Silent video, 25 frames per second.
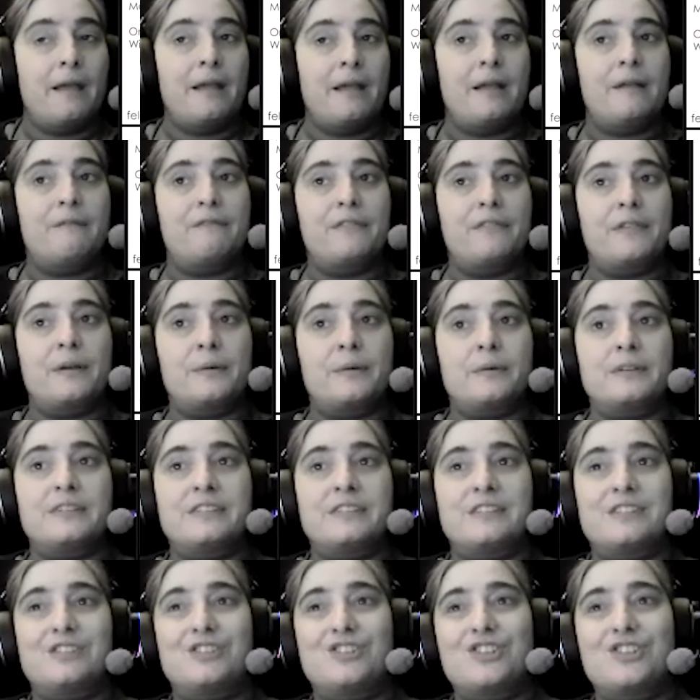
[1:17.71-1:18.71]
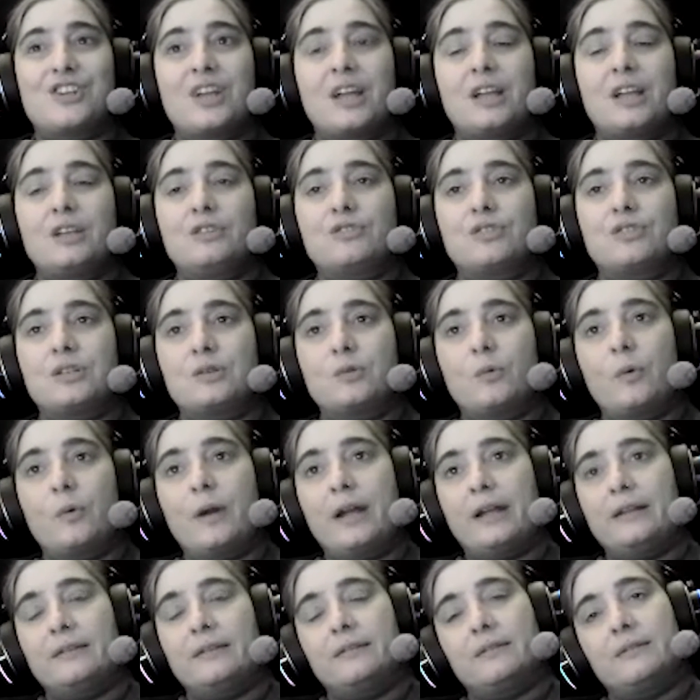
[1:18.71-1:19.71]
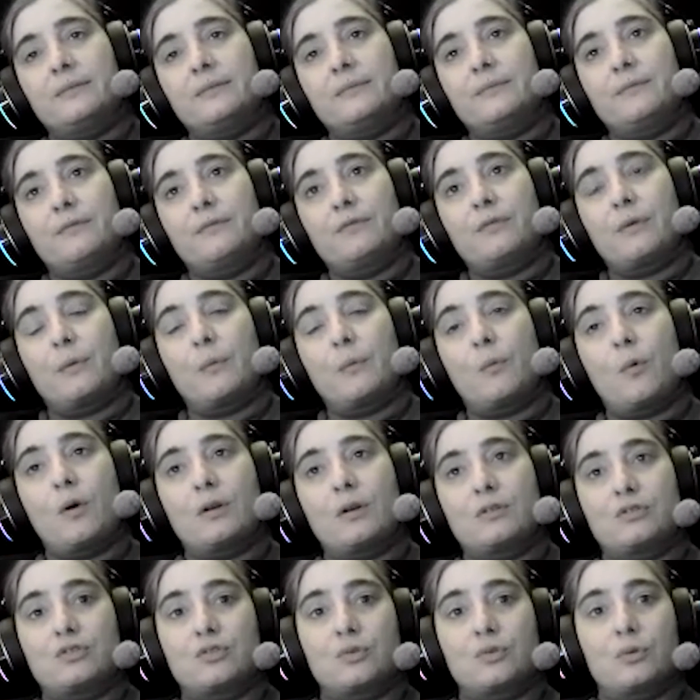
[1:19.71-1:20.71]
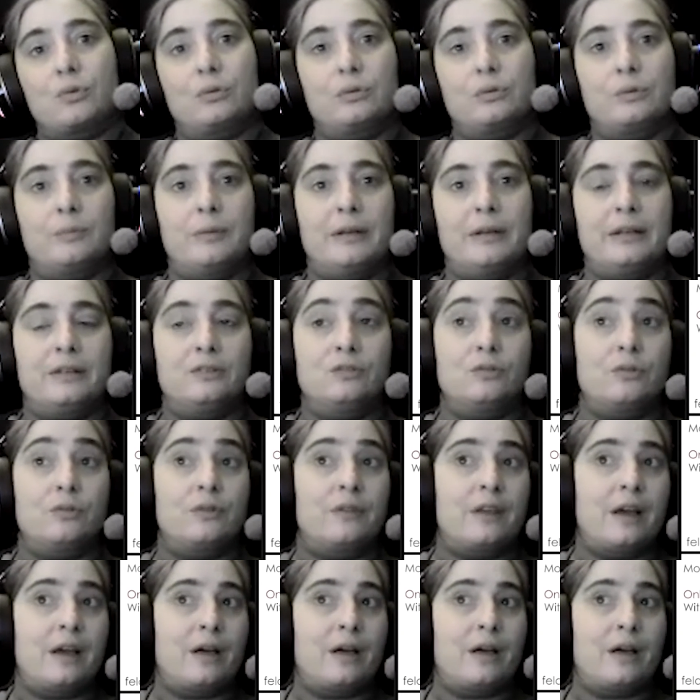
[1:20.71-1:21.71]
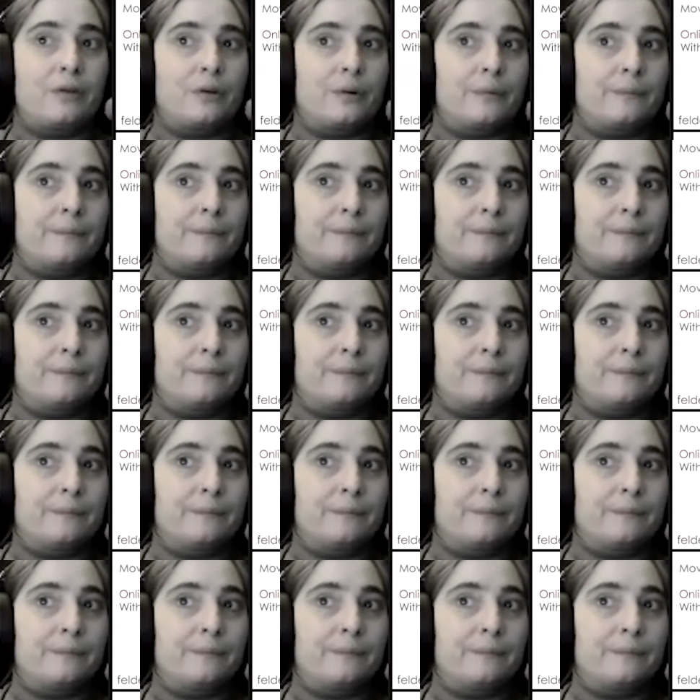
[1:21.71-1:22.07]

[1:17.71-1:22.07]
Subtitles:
if there is a change in weight from one shoulder blade to the other?